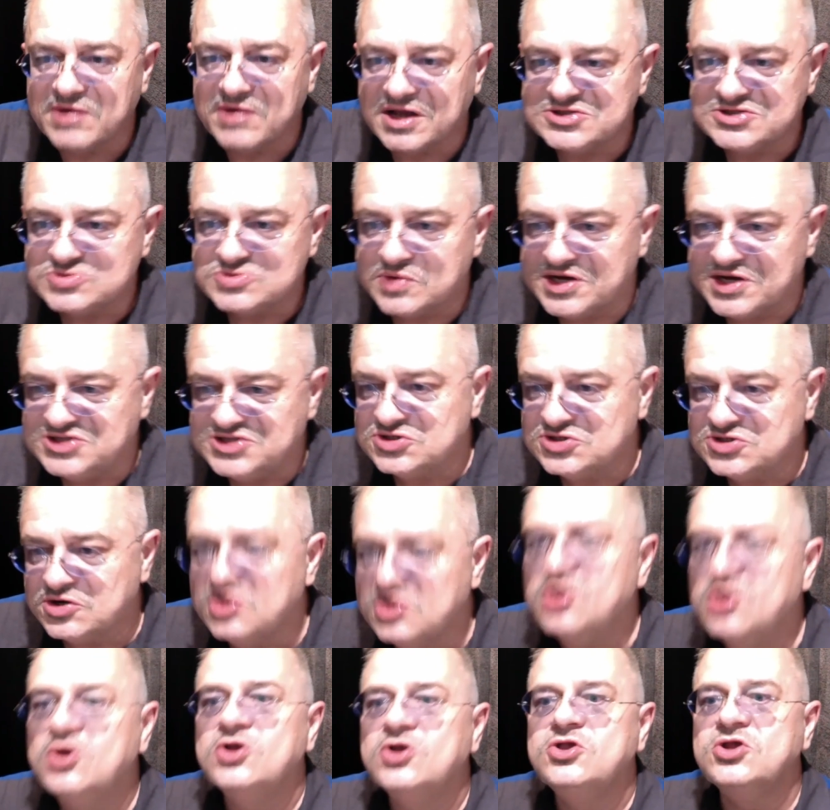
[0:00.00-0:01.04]
just like happy
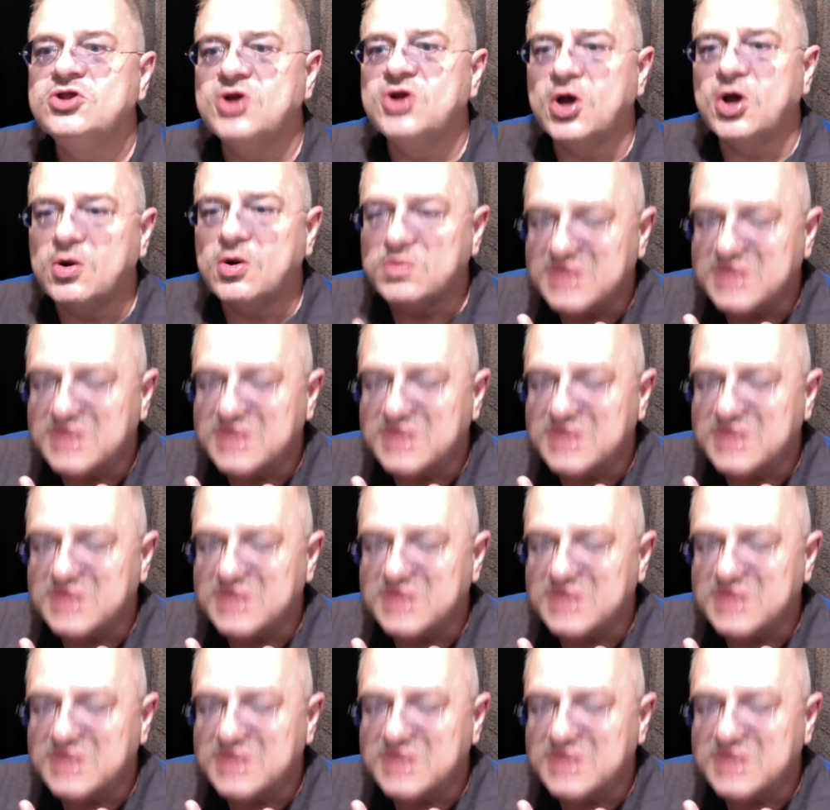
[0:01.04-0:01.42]
graduation,